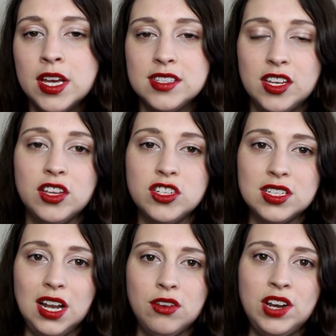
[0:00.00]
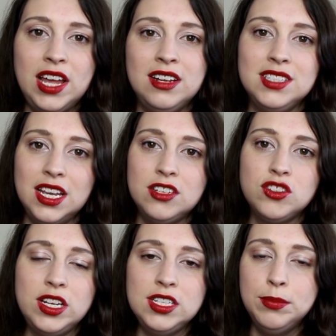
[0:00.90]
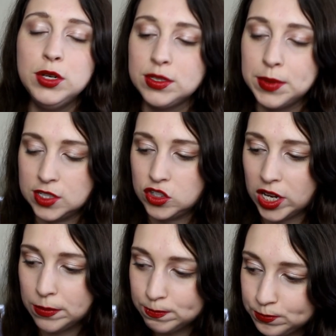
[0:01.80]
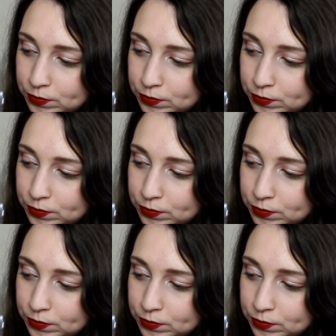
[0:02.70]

so you can just click on it and it'll take you straight to the book depository.